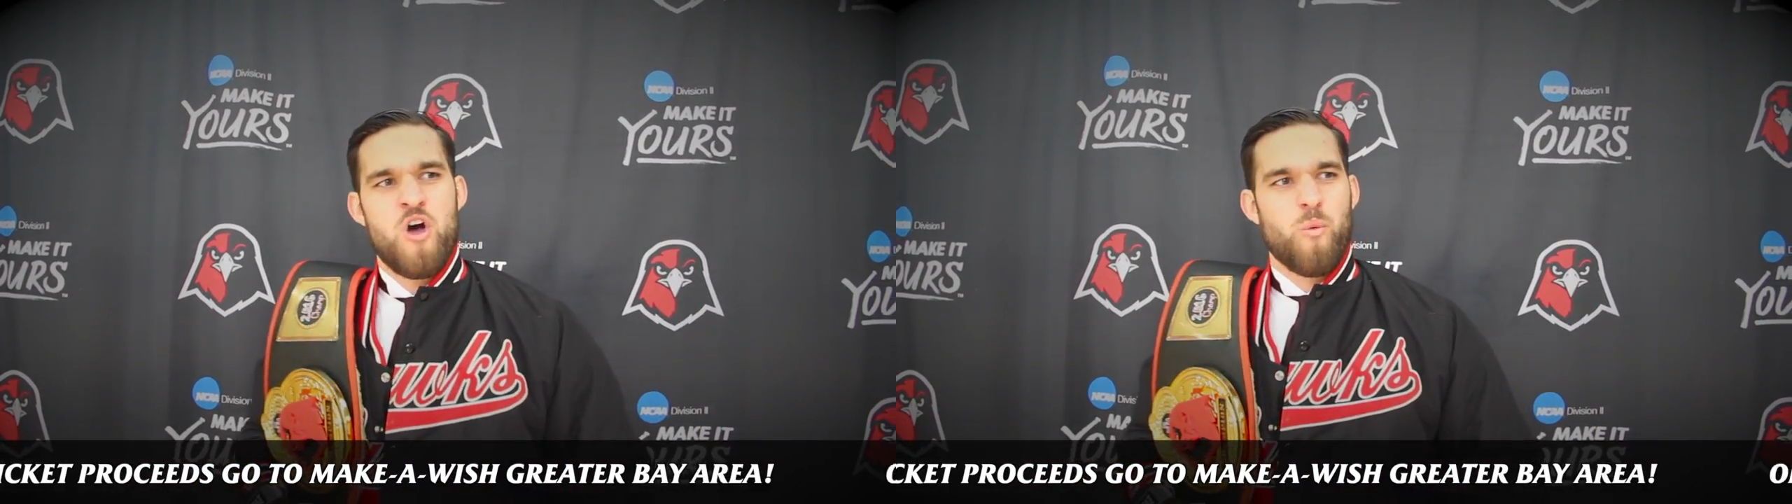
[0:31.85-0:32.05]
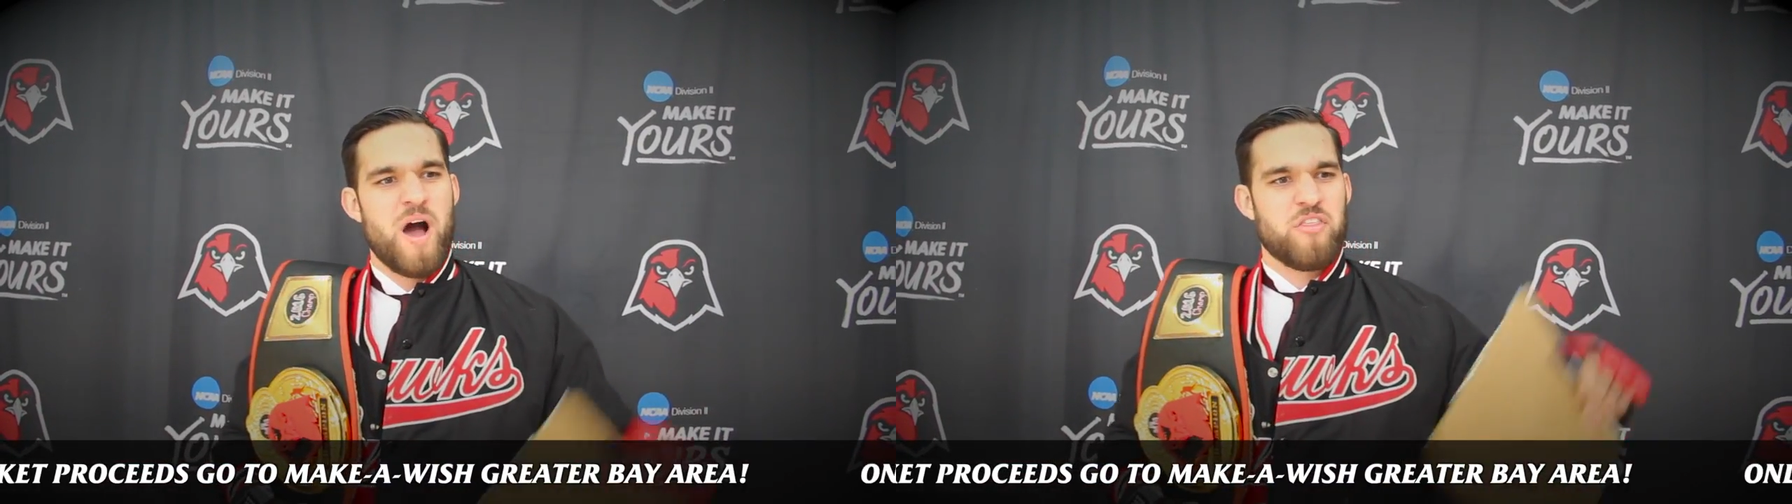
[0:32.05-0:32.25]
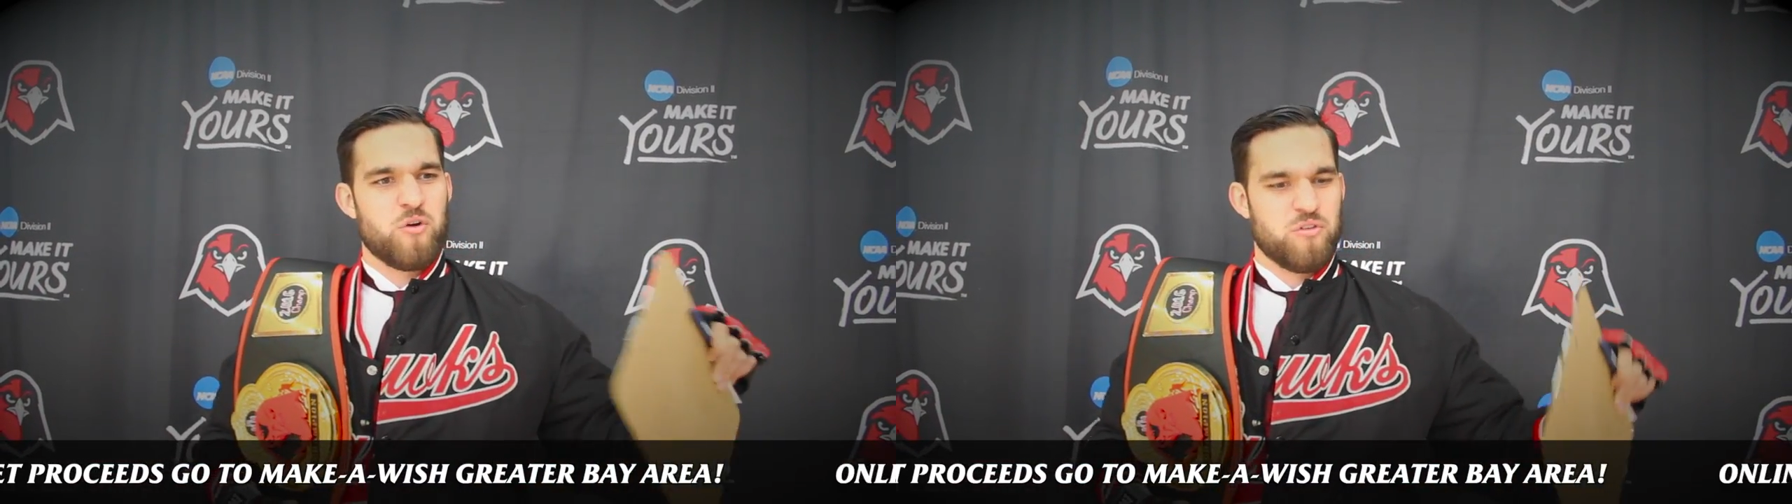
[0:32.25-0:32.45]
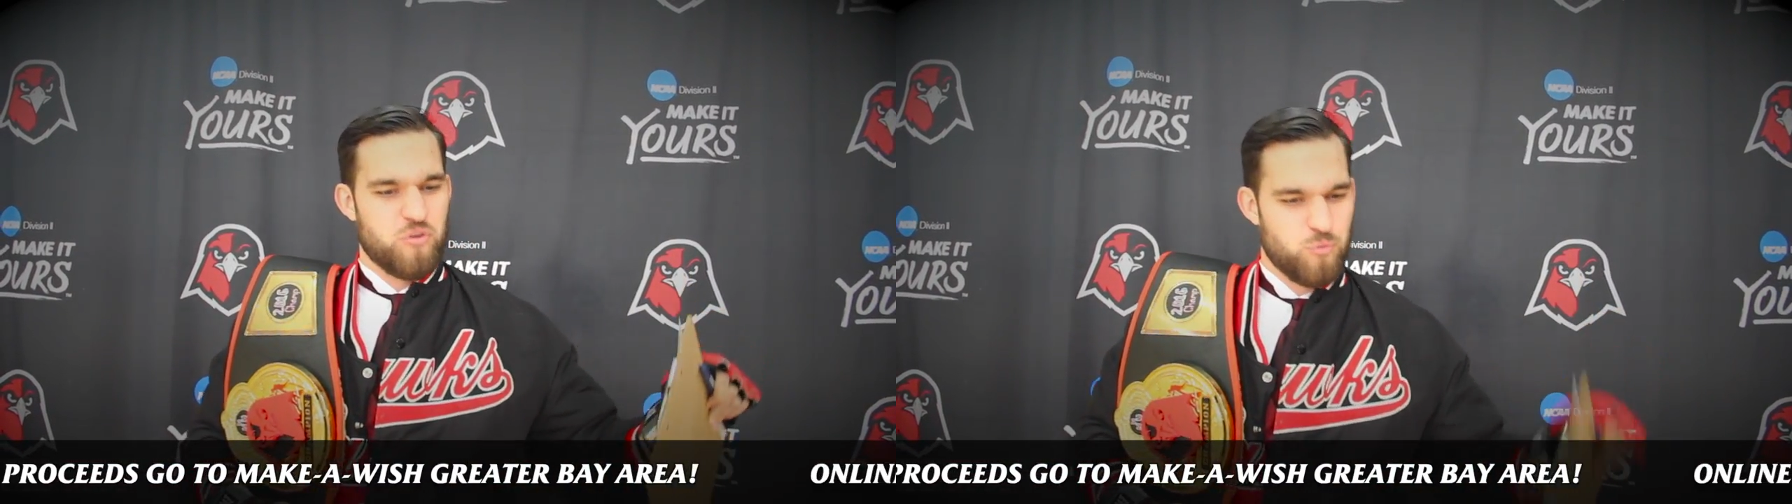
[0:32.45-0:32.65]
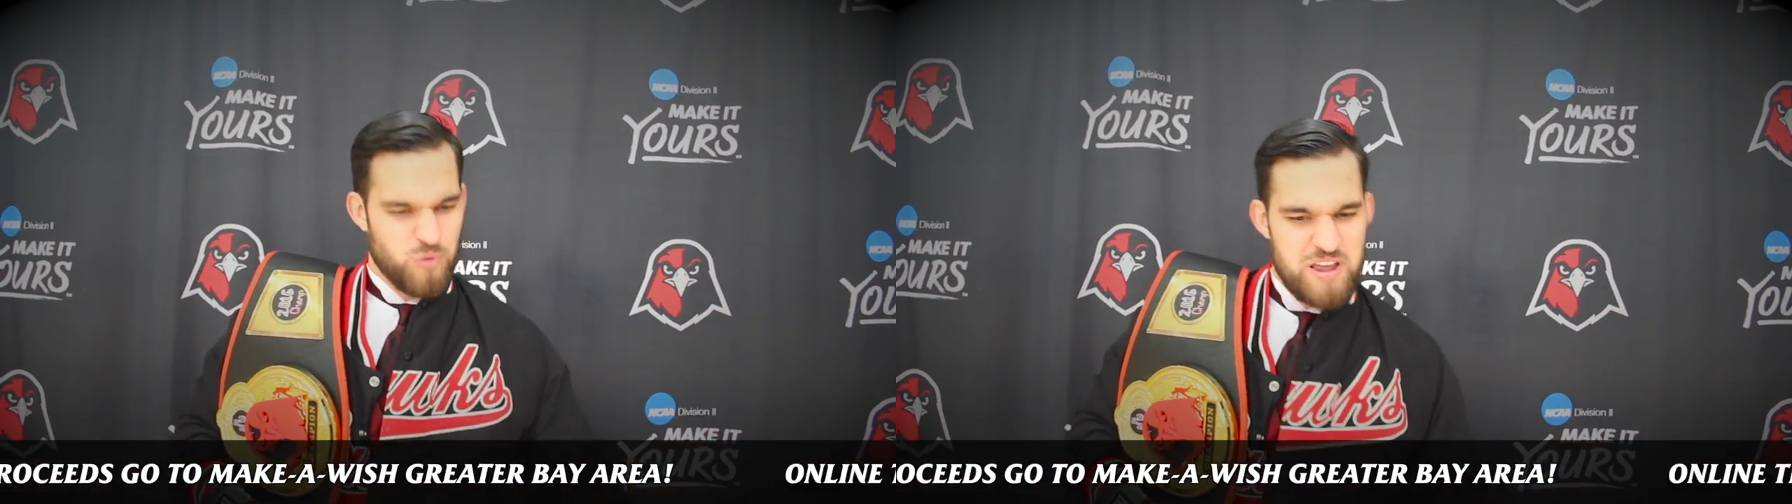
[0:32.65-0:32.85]
why there was
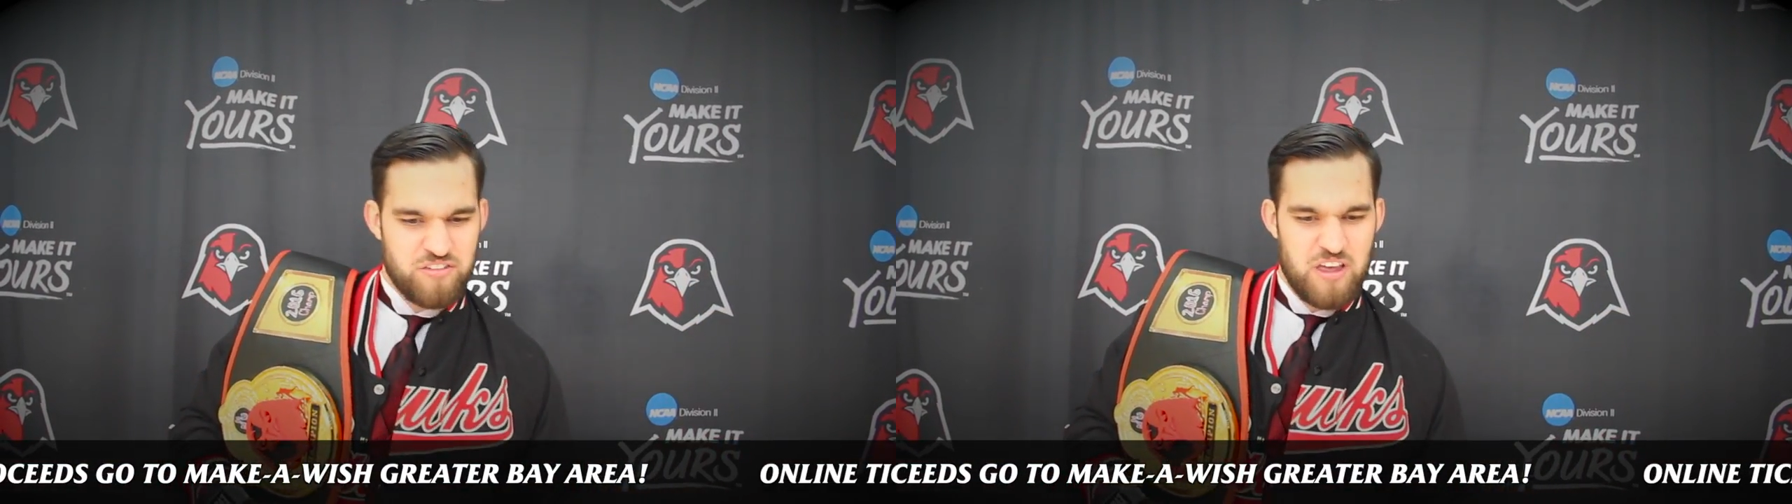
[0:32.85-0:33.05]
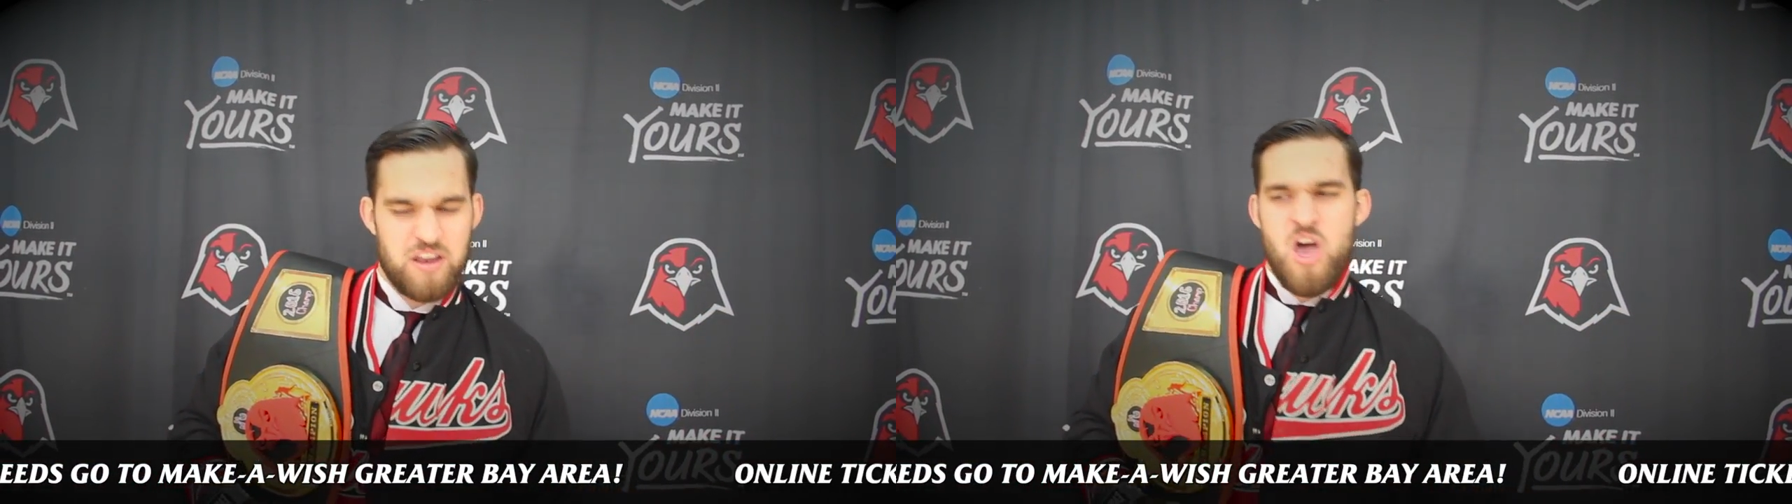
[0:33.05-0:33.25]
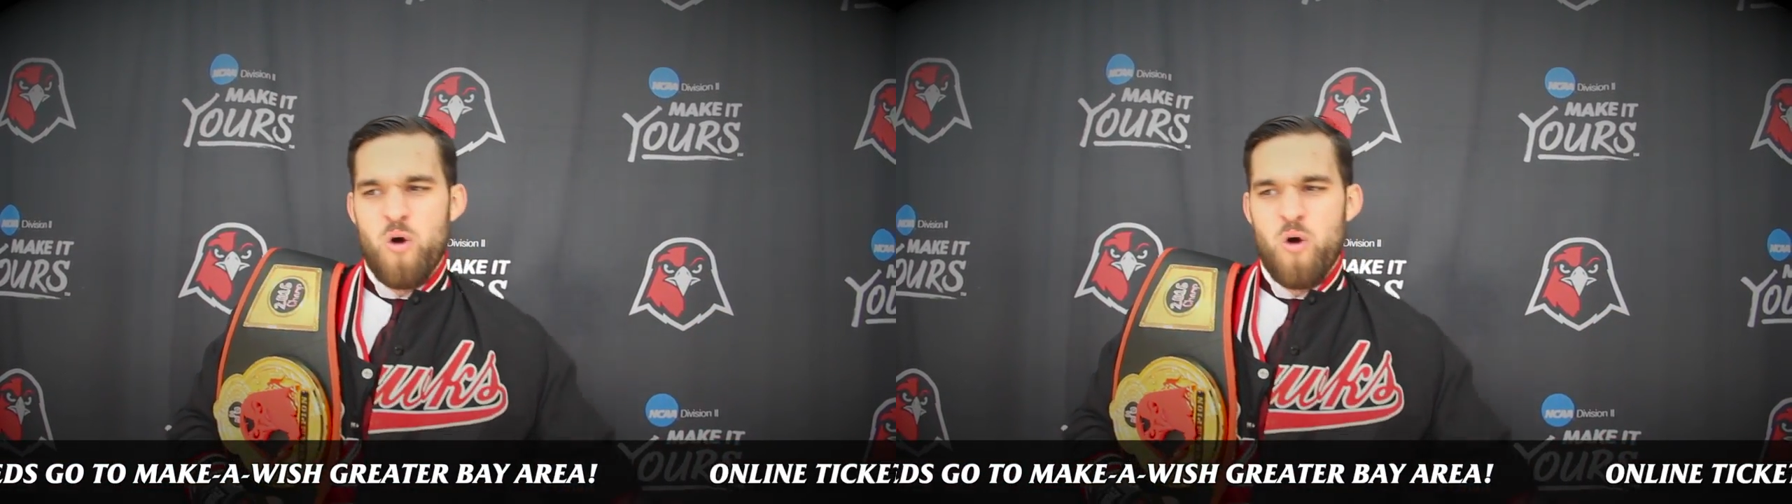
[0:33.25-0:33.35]
a reason